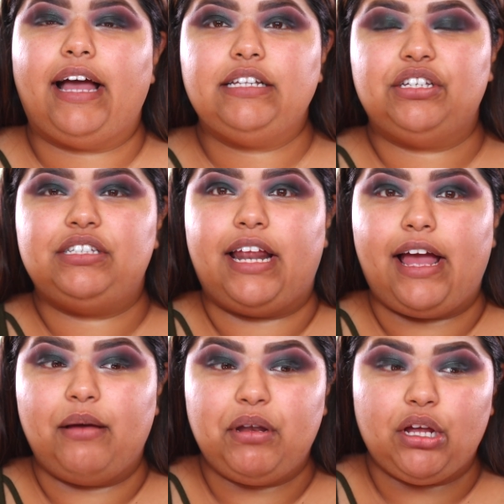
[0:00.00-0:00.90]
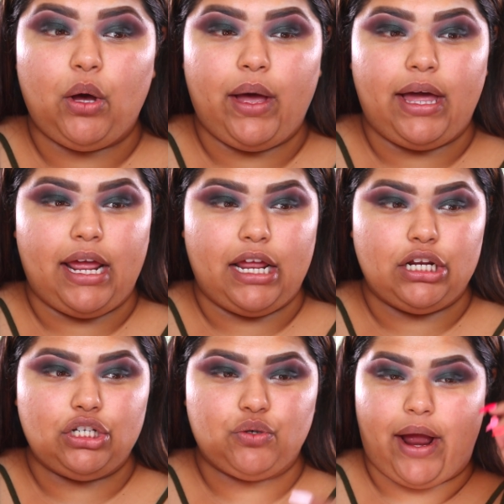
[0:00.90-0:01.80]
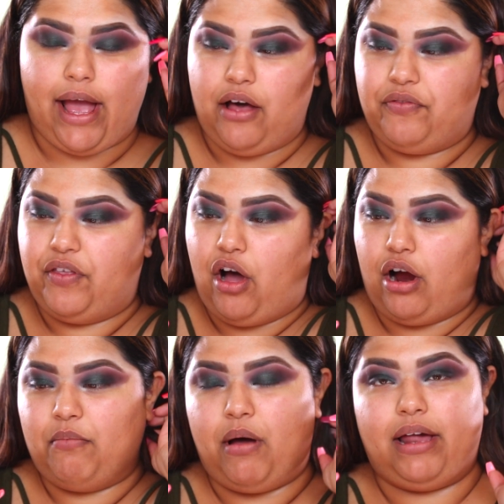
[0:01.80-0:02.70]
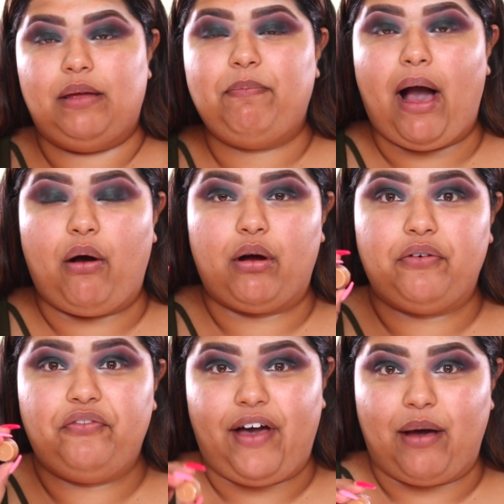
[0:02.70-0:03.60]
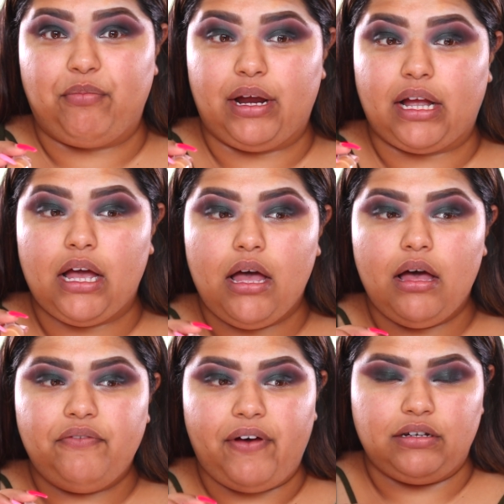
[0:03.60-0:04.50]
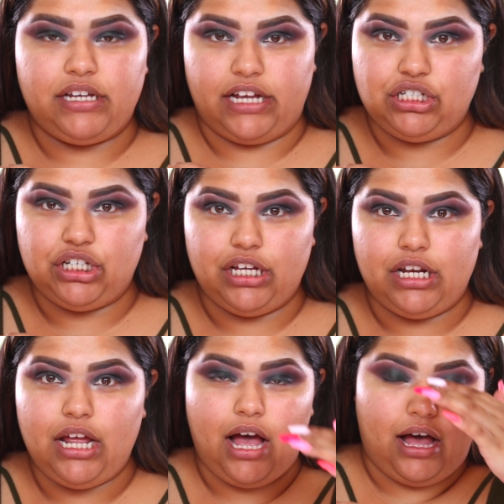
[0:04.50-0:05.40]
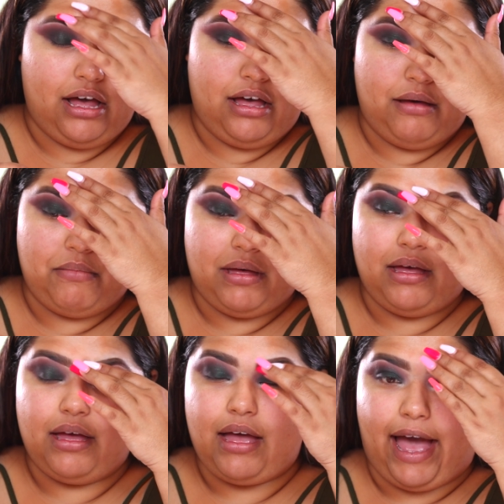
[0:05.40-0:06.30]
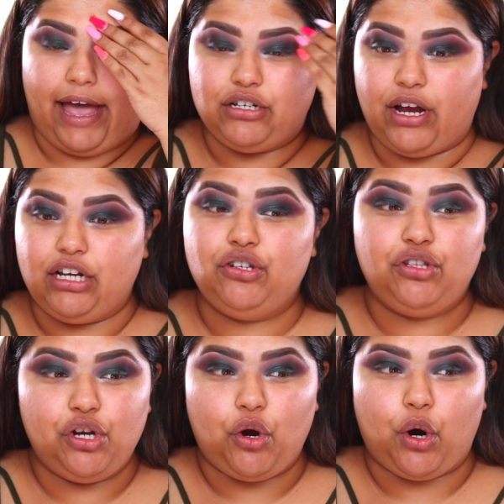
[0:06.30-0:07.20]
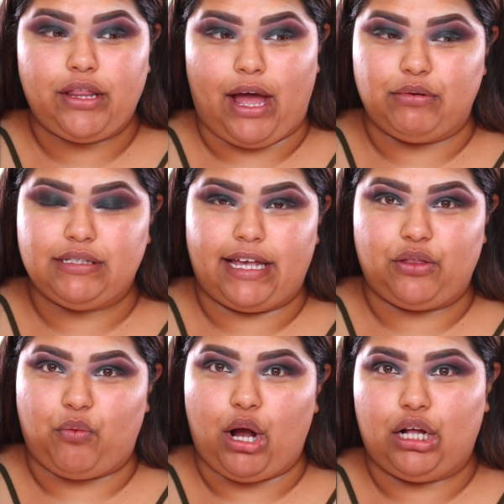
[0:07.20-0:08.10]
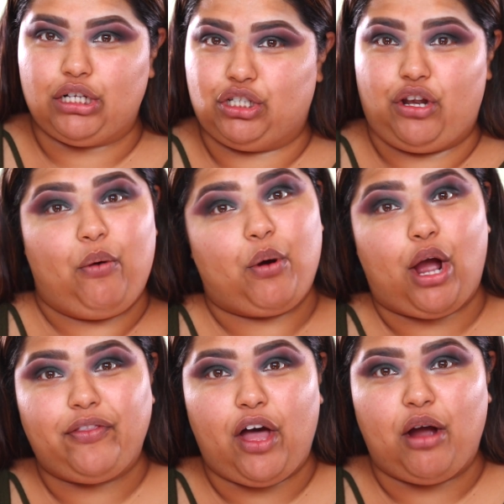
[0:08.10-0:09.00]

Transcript: Guys, so today I'm going to go ahead and try out the Armani Power Fabric Foundation. Um, I tried to do the Dior, that was like the wrong color, so now we're on the